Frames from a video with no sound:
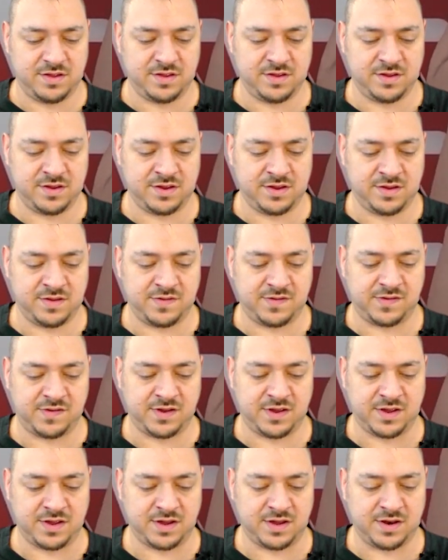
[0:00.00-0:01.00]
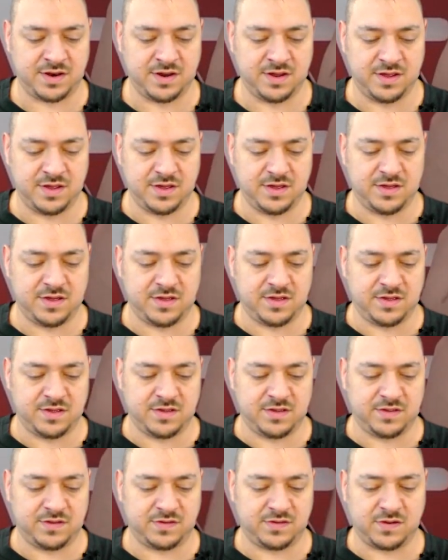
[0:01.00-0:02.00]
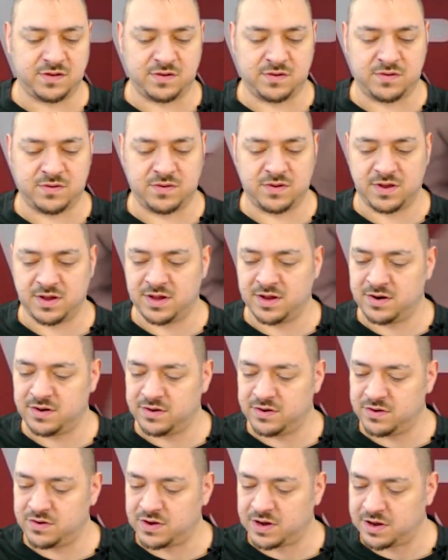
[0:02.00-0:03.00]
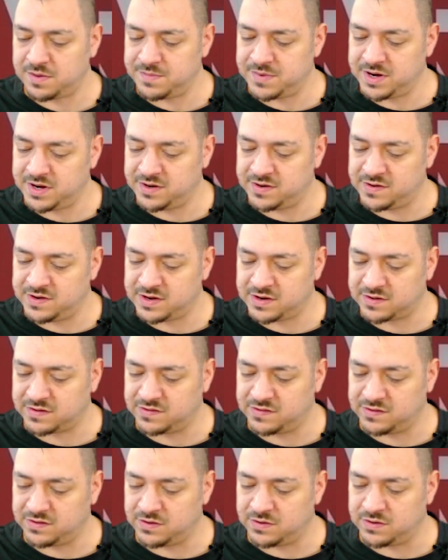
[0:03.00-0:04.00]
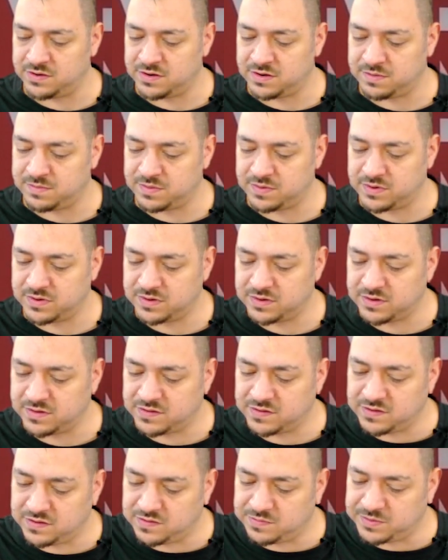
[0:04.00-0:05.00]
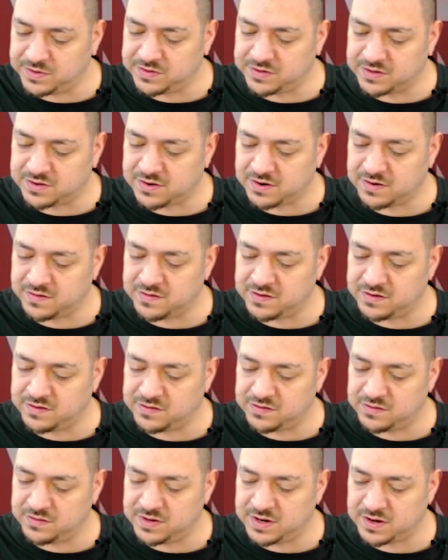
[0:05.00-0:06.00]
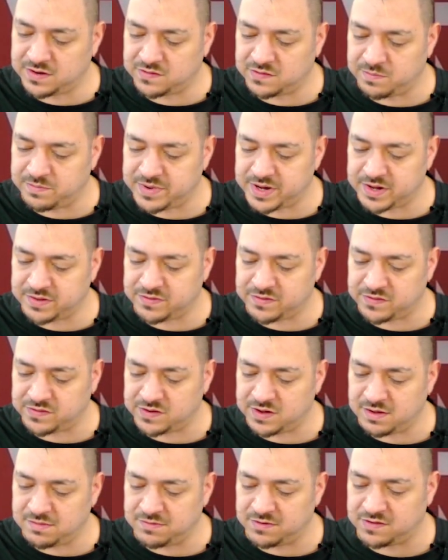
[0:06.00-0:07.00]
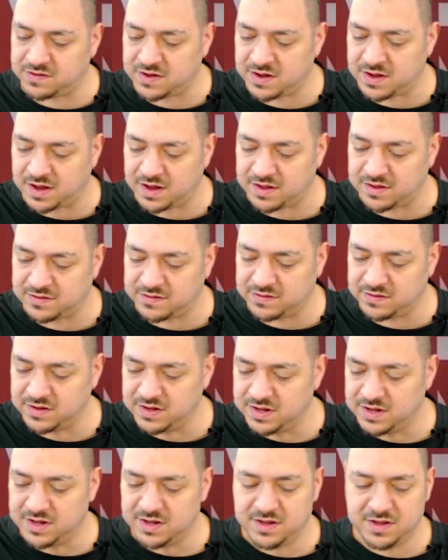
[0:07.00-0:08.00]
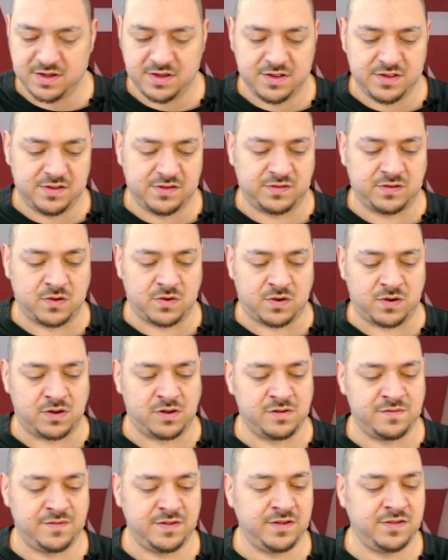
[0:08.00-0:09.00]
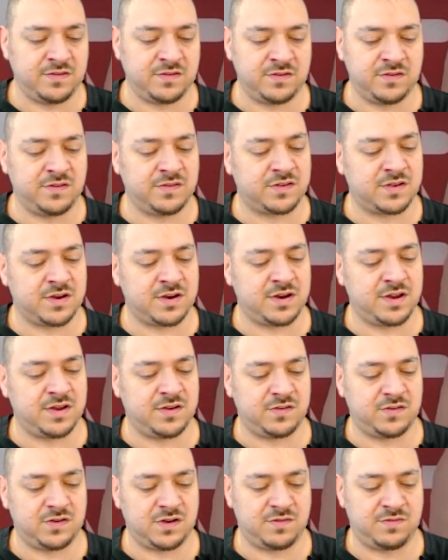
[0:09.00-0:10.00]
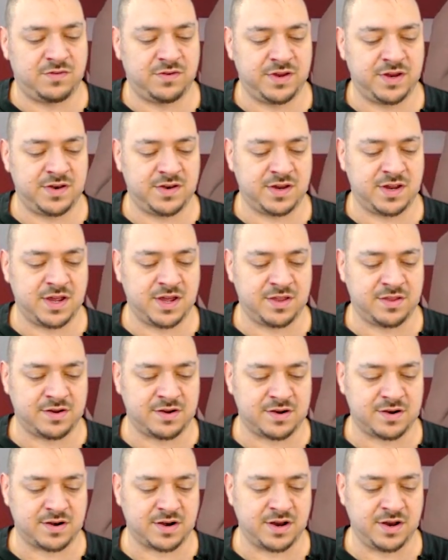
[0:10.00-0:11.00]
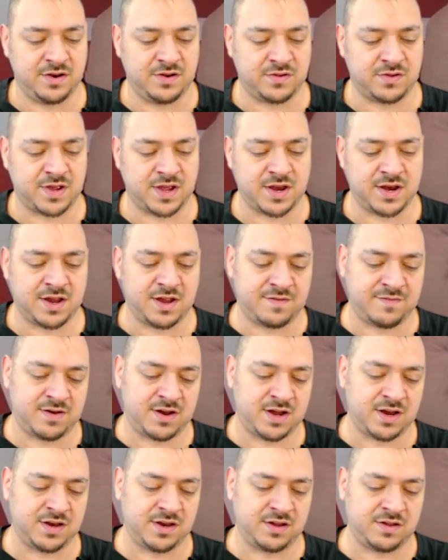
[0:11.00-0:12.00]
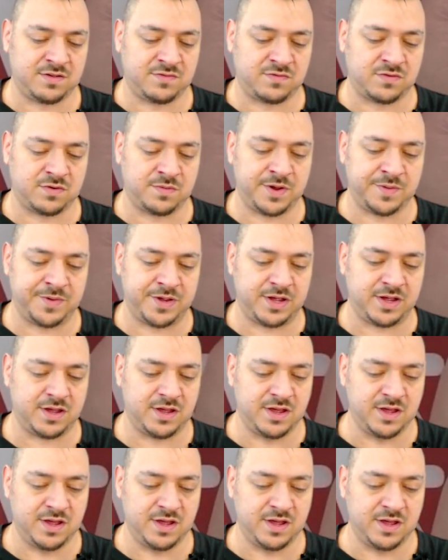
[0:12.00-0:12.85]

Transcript: inside. So I don't know how many decks you end up, let's say split the cards into 2 decks about the same size. So all of these are just going to get shuffled in together and you'll kind of have an idea for maybe